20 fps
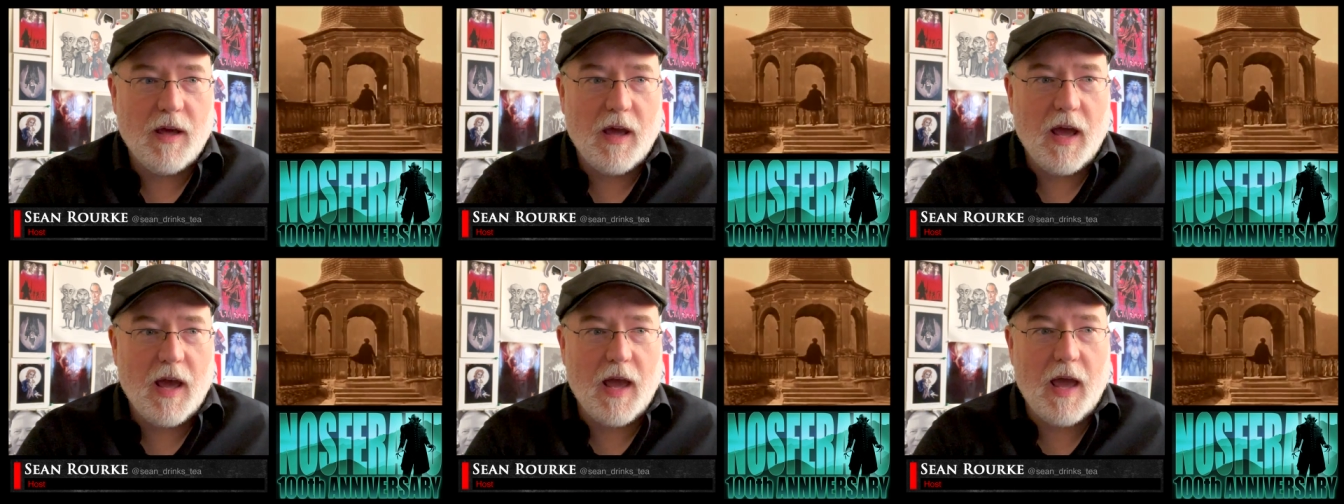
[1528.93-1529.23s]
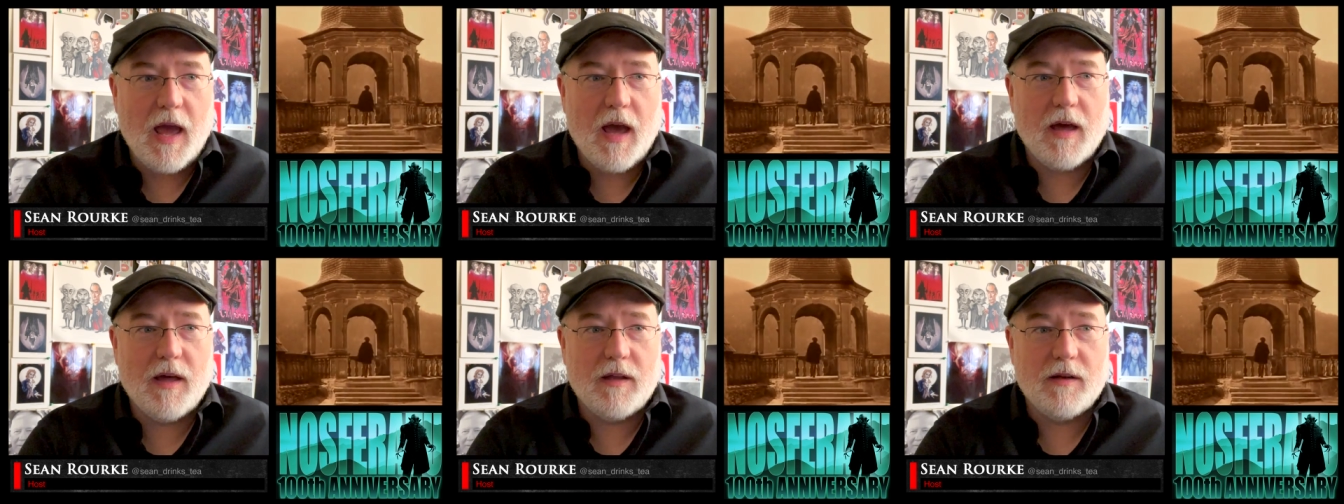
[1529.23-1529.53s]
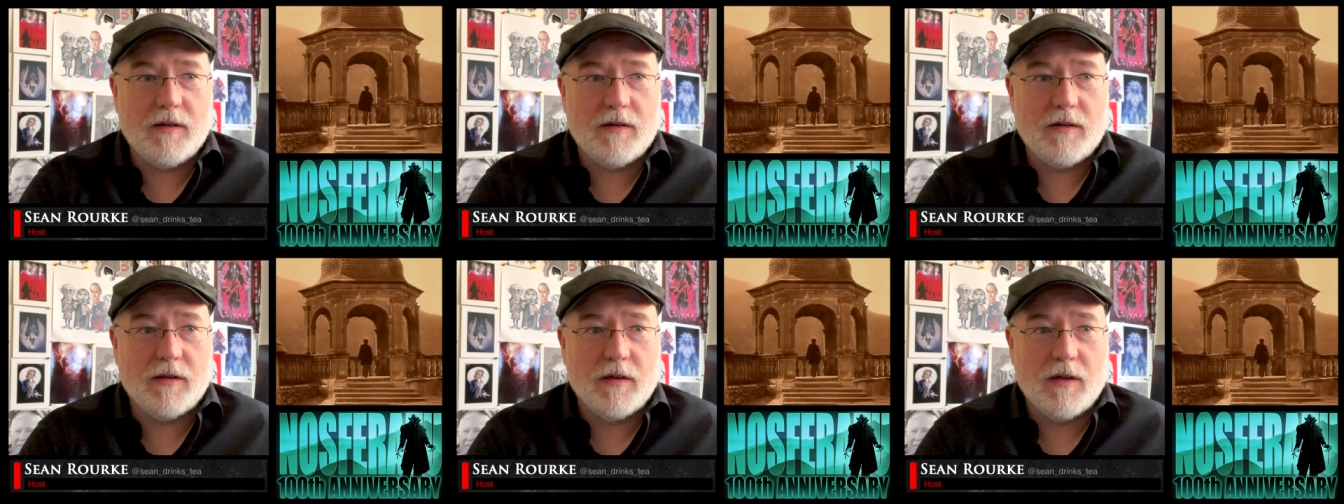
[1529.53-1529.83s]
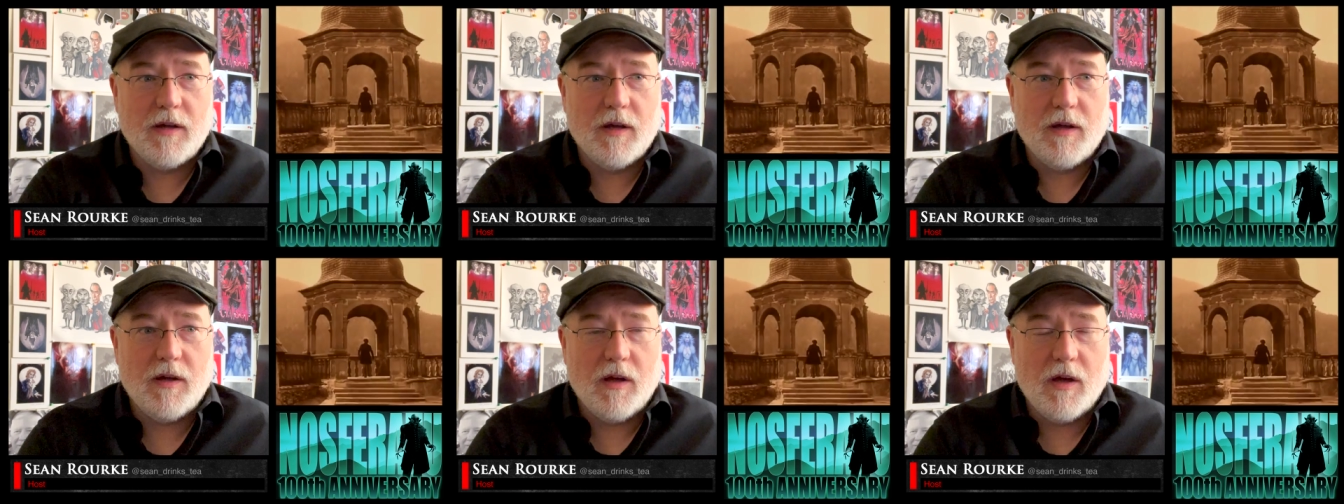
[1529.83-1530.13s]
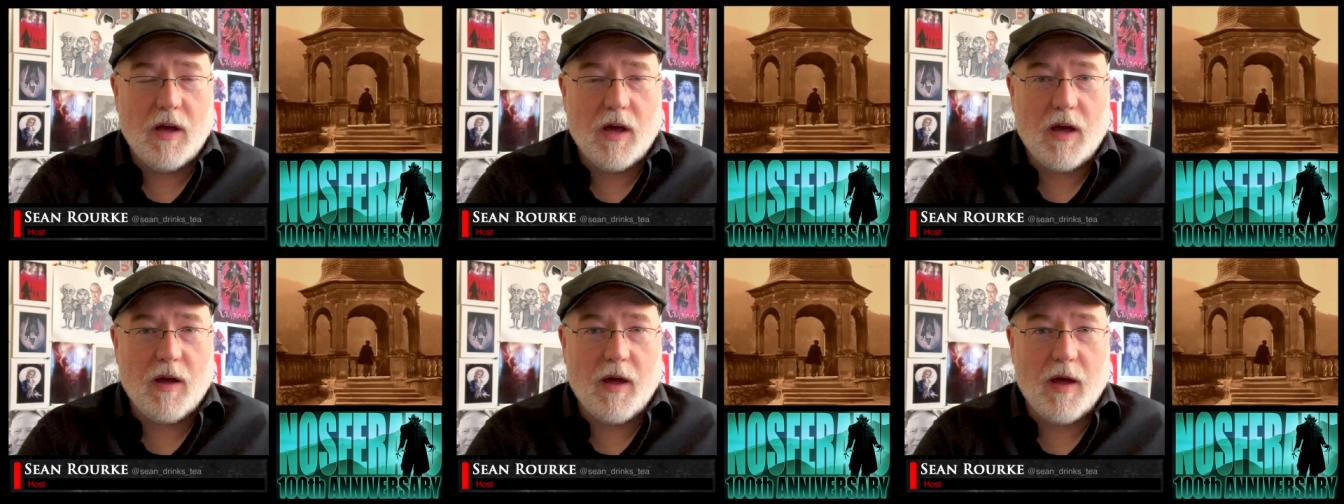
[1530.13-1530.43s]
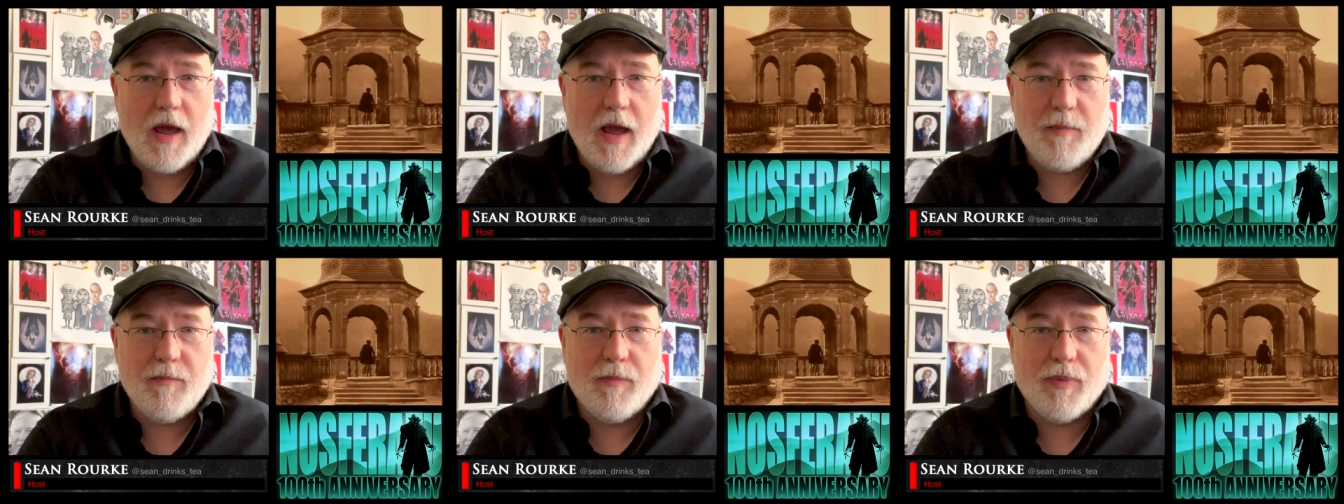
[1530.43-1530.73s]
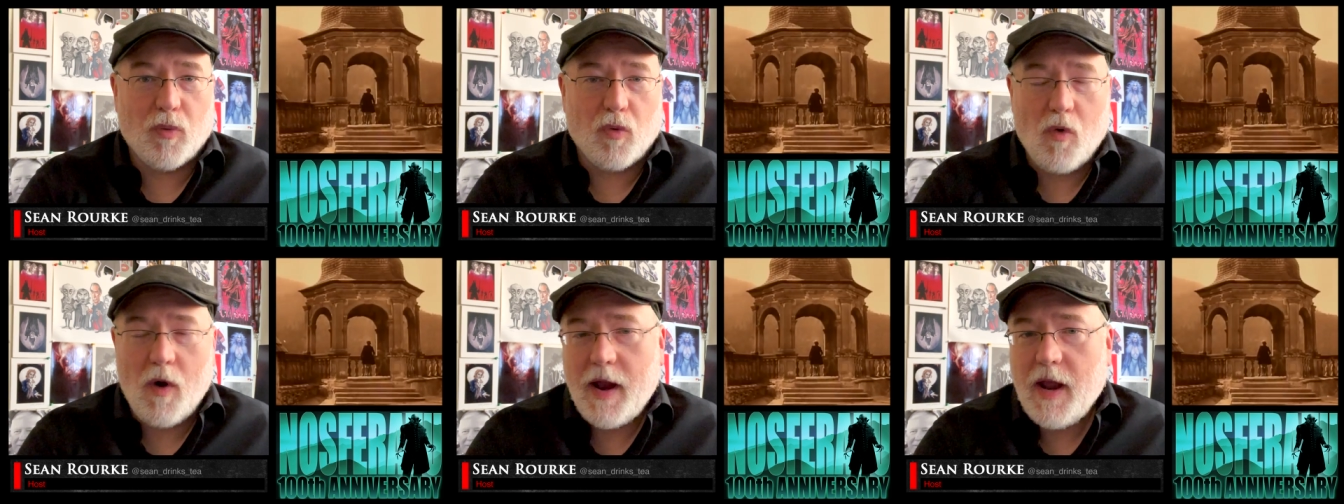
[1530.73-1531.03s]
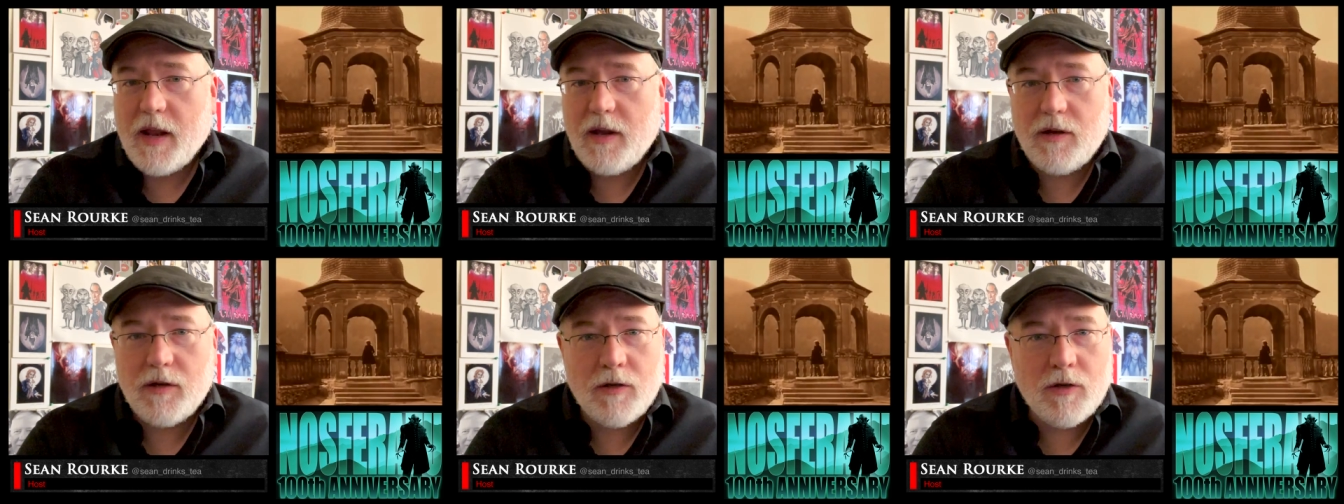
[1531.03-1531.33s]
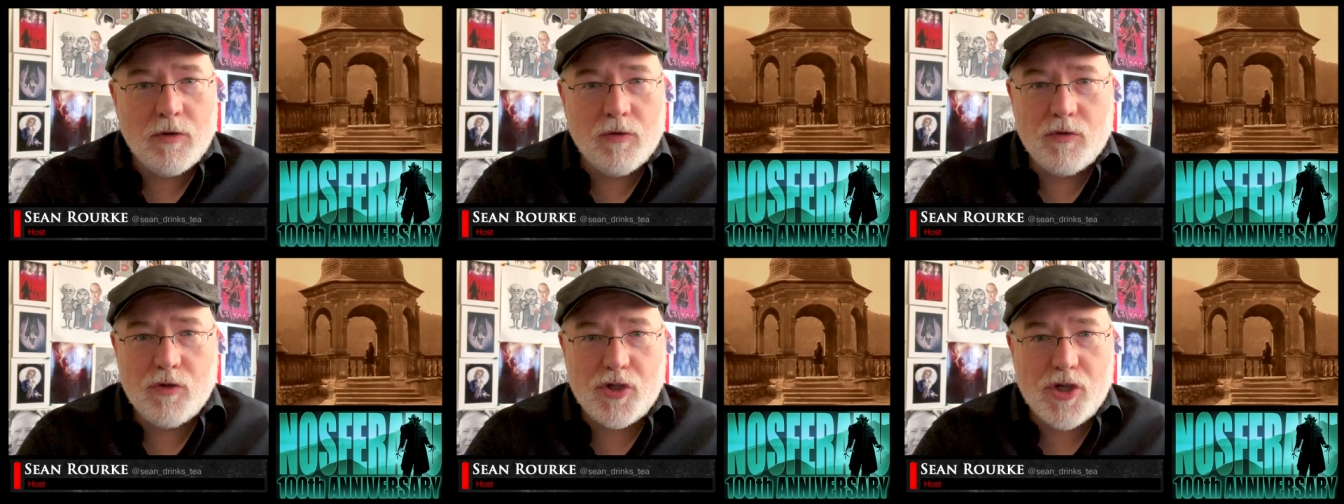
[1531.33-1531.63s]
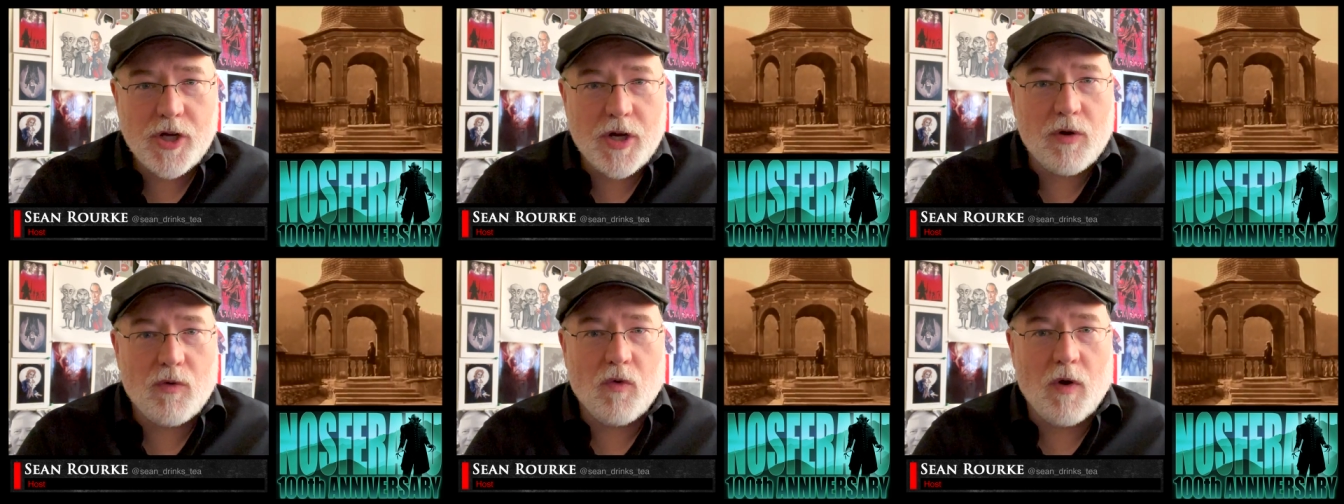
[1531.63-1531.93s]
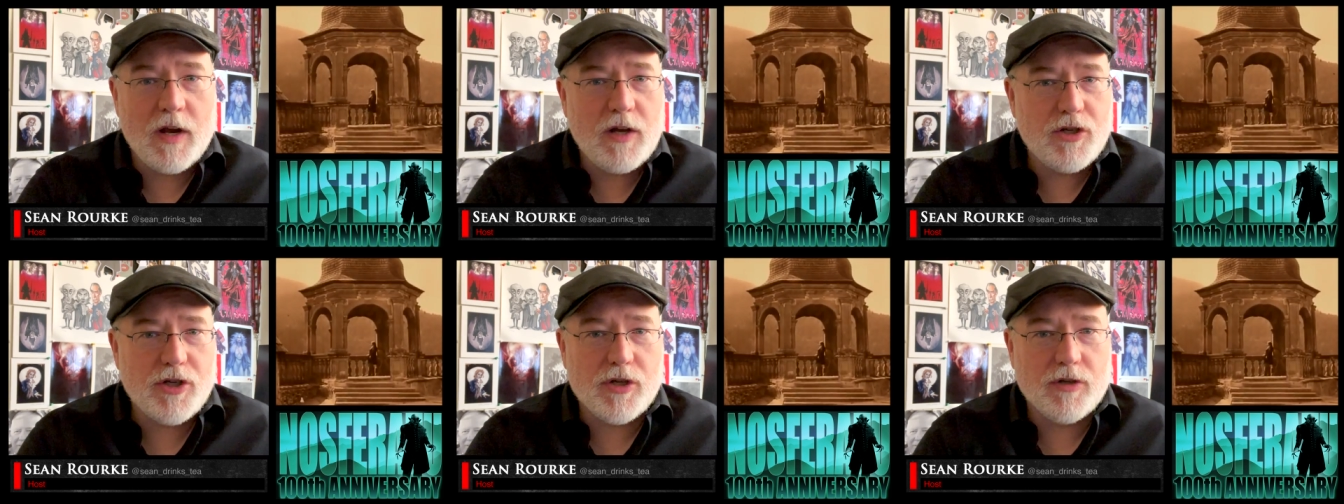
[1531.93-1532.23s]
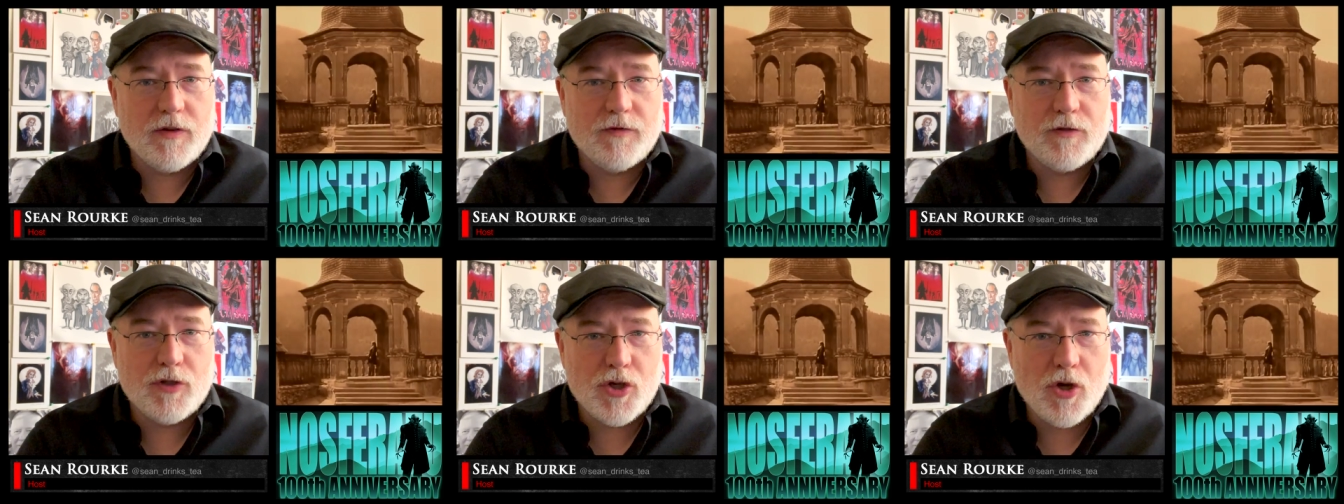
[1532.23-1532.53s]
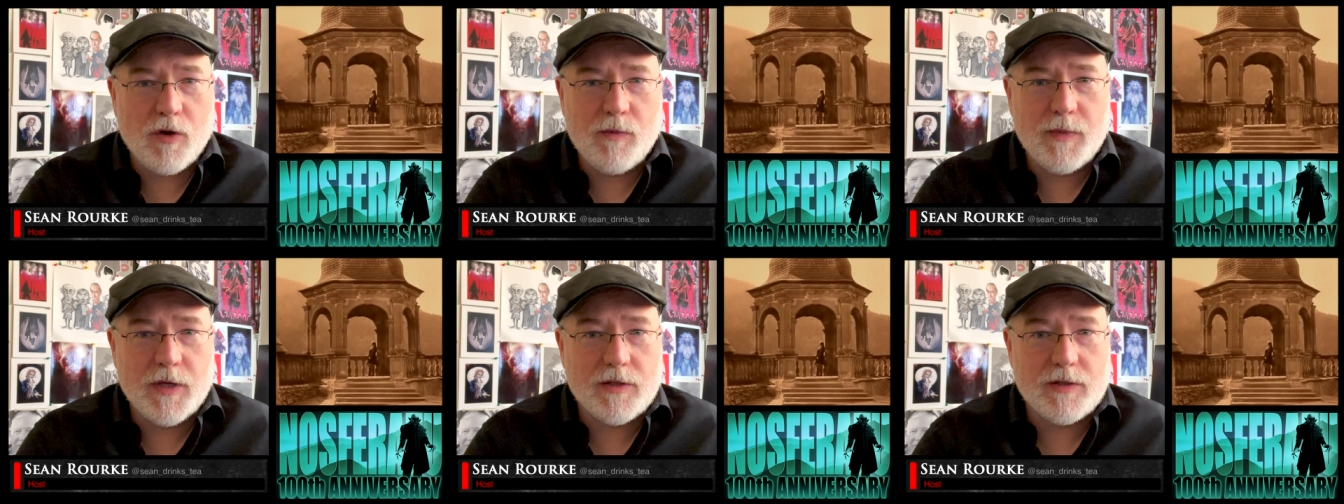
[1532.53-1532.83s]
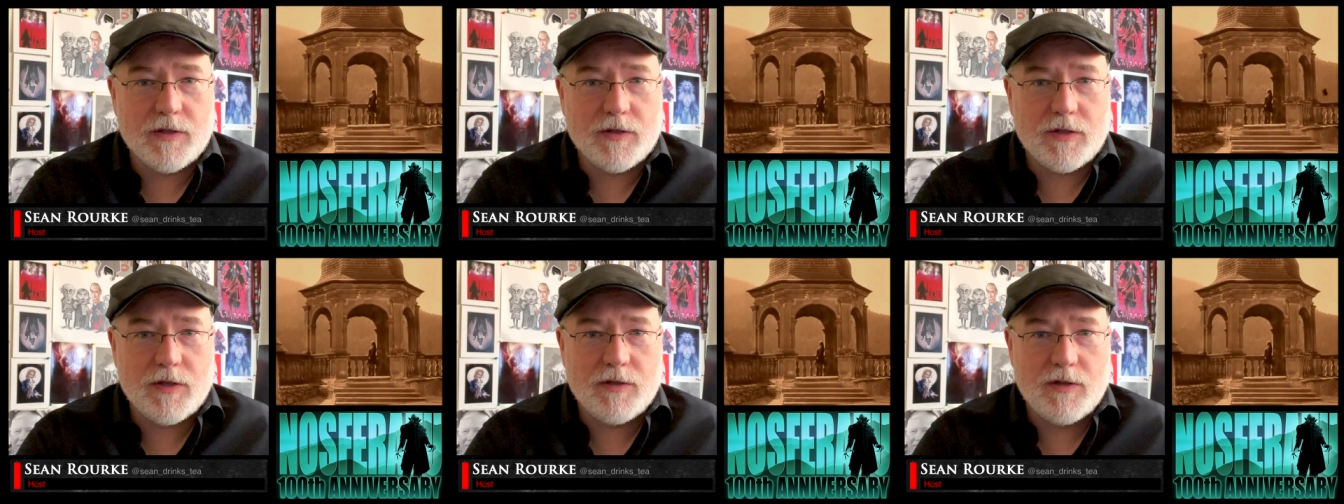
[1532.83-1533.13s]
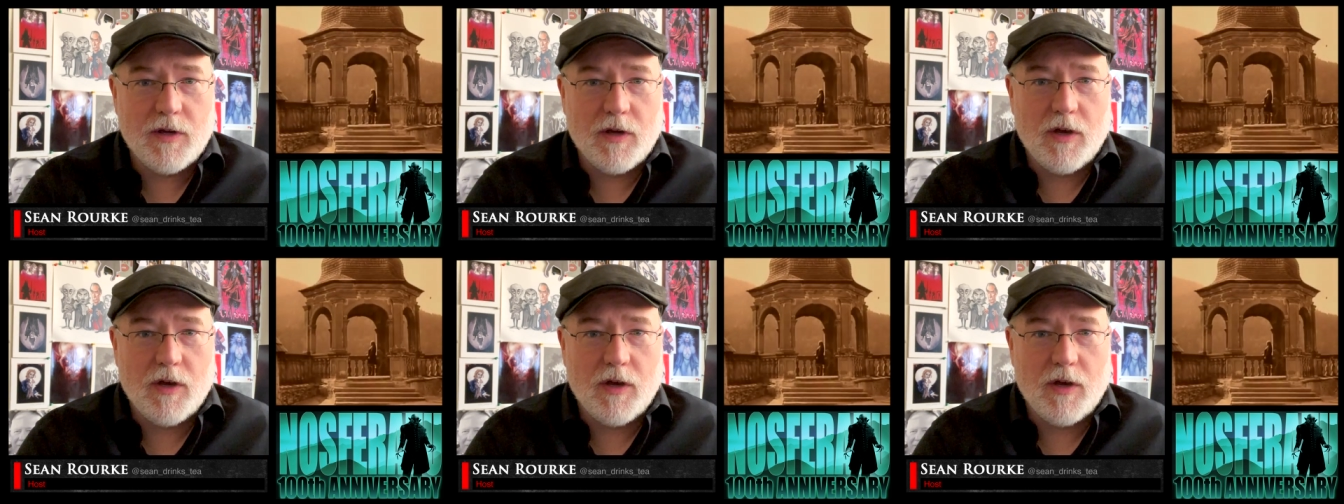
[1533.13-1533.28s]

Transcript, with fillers: And a brand new generation of Germans